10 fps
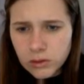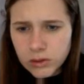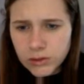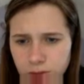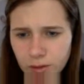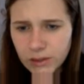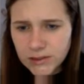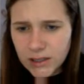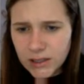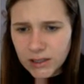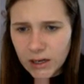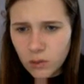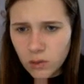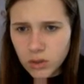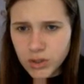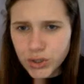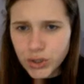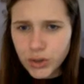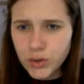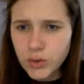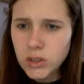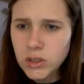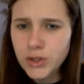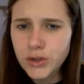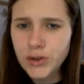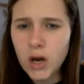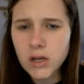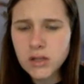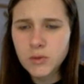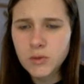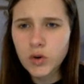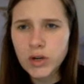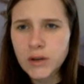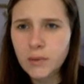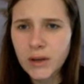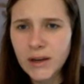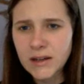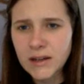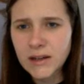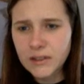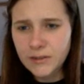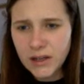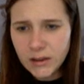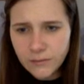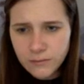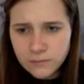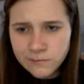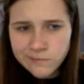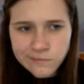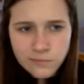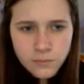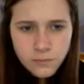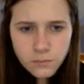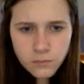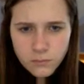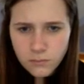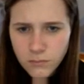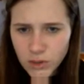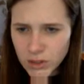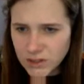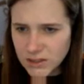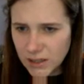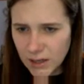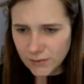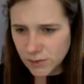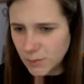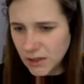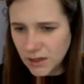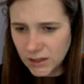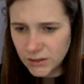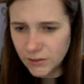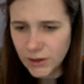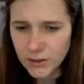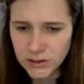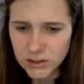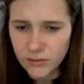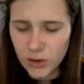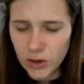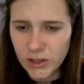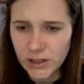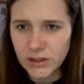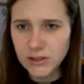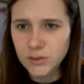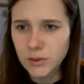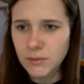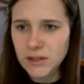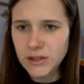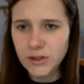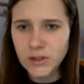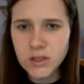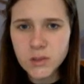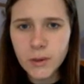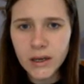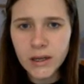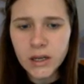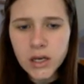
So let's say I want to do the awesome coordinate plane activity. You can see I have some inactive codes because I've already done this with my students, but